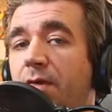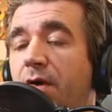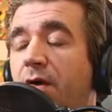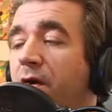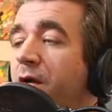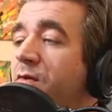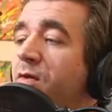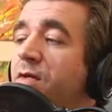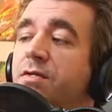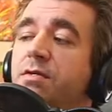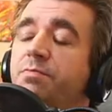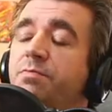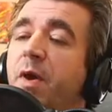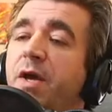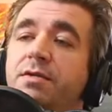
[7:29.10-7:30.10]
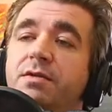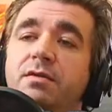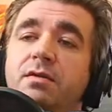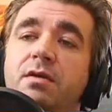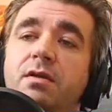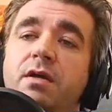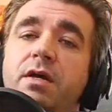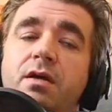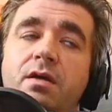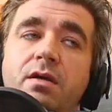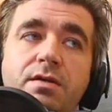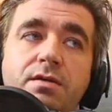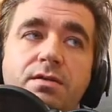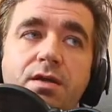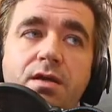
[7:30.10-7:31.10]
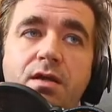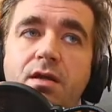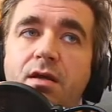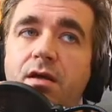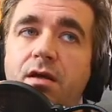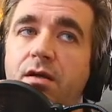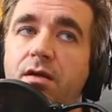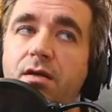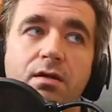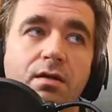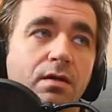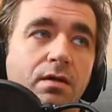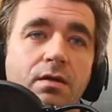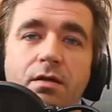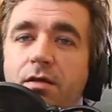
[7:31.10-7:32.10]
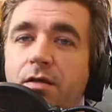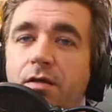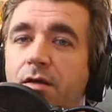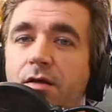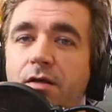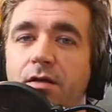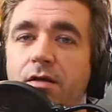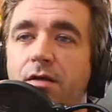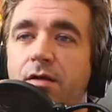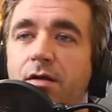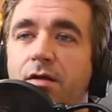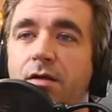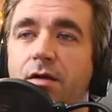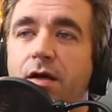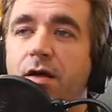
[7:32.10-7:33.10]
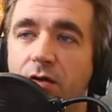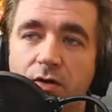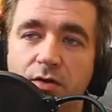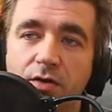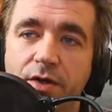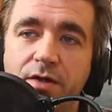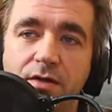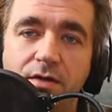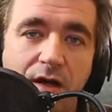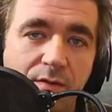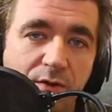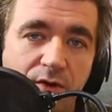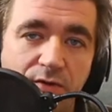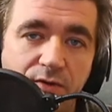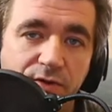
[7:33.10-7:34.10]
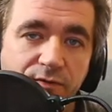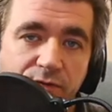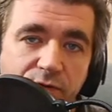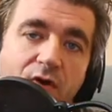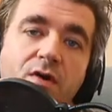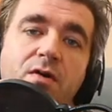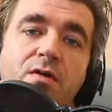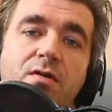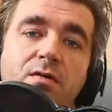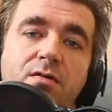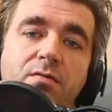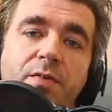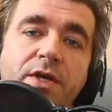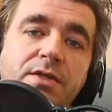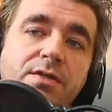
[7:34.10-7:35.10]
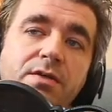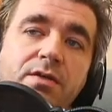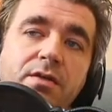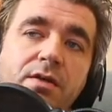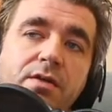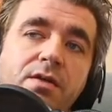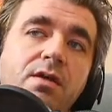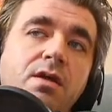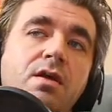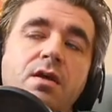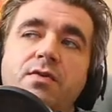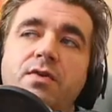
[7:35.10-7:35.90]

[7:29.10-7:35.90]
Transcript: all right, this is basically like seeing, I don't know, like the dominoes fall, basically.